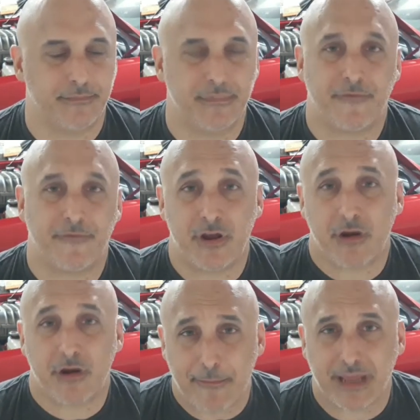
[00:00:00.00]
For your
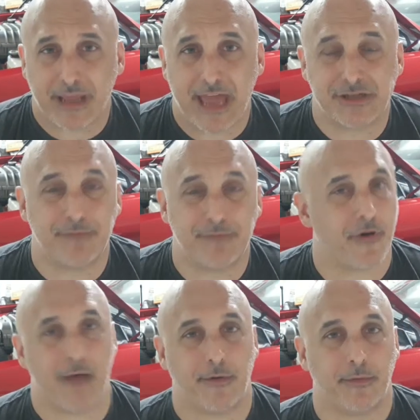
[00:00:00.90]
application,
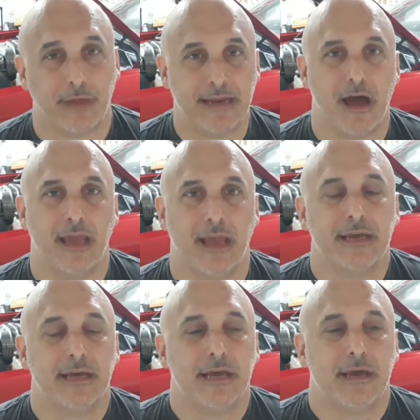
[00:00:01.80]
probably not.
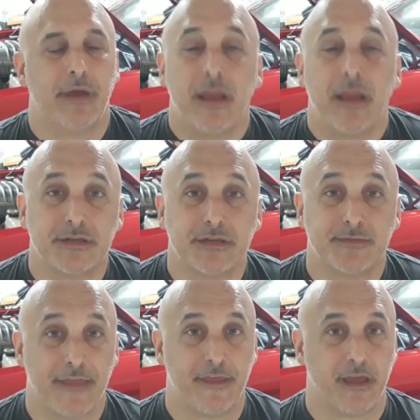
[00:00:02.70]
But here's
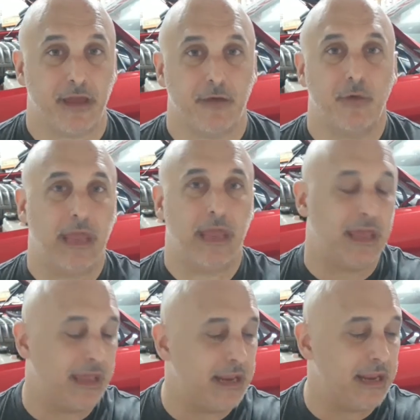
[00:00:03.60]
my thing.
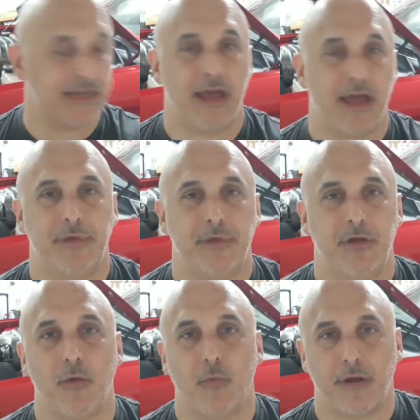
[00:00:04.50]
Anytime you
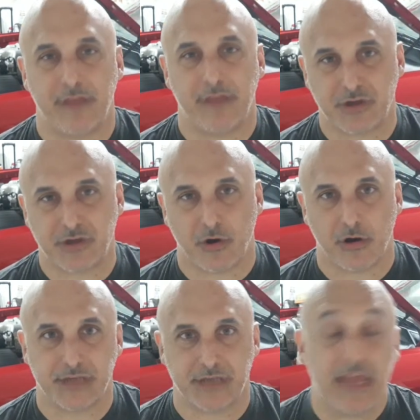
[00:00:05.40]
get one of these
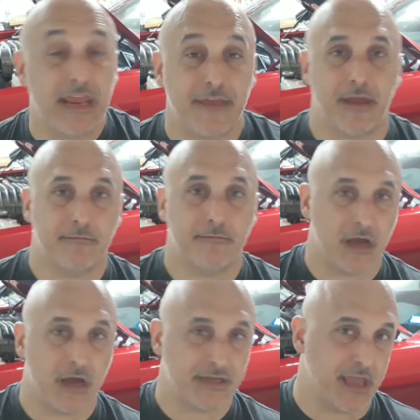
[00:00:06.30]
cars, anything,
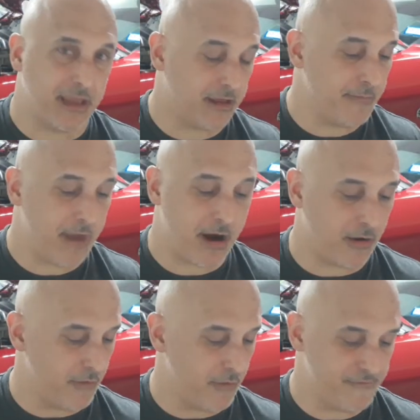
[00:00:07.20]
Mustang,
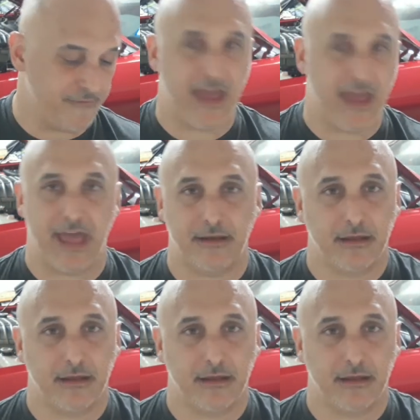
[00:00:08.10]
Camaro, Vette,